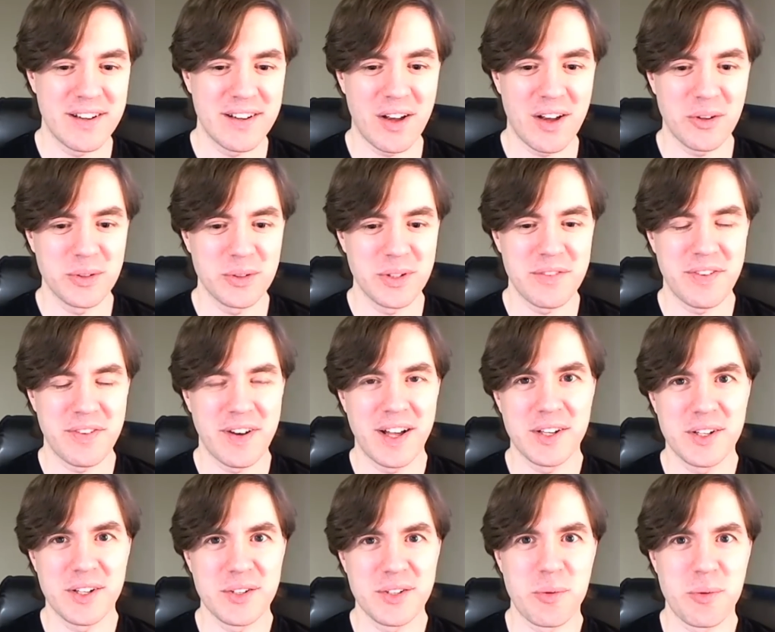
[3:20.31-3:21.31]
not only
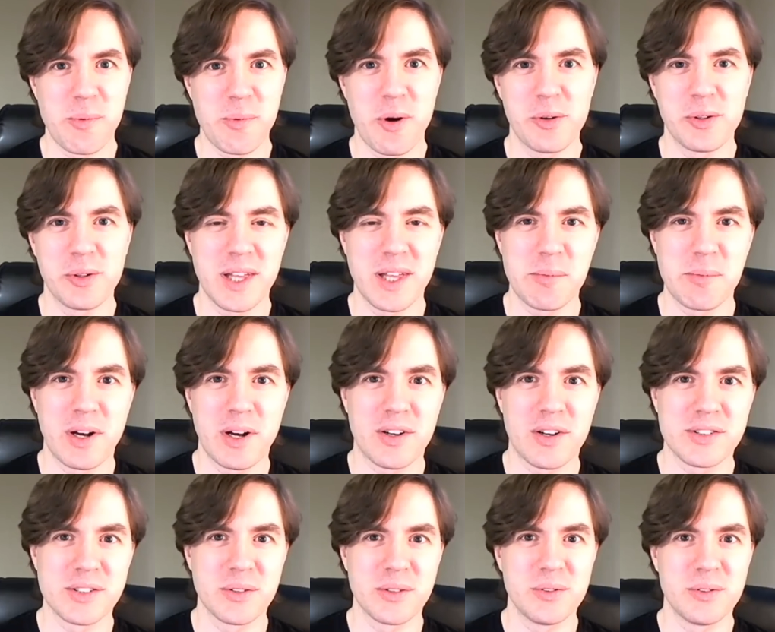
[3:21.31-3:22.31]
files remotely but
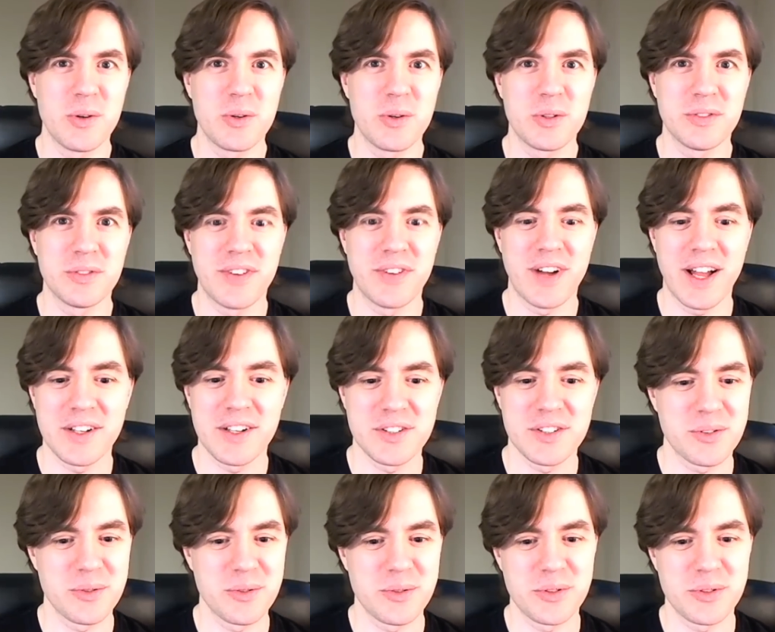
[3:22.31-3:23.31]
also local
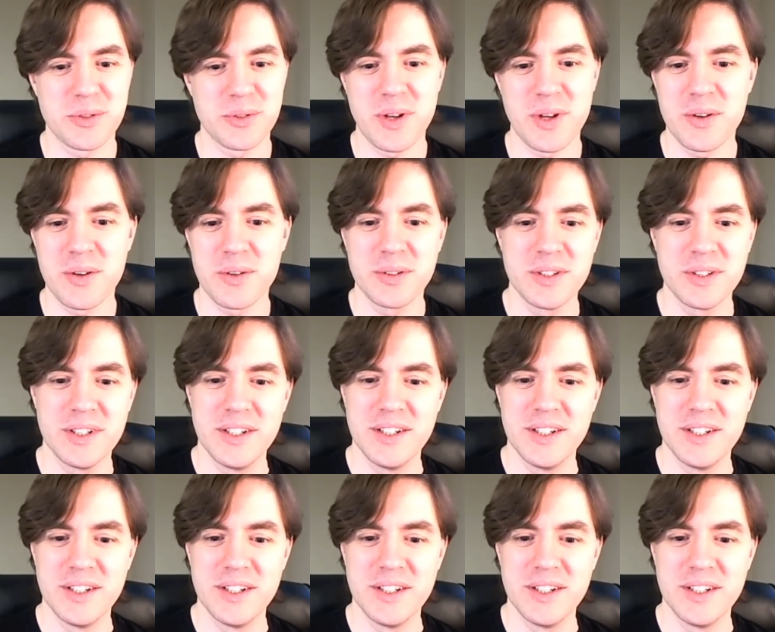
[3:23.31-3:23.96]
files through sudo.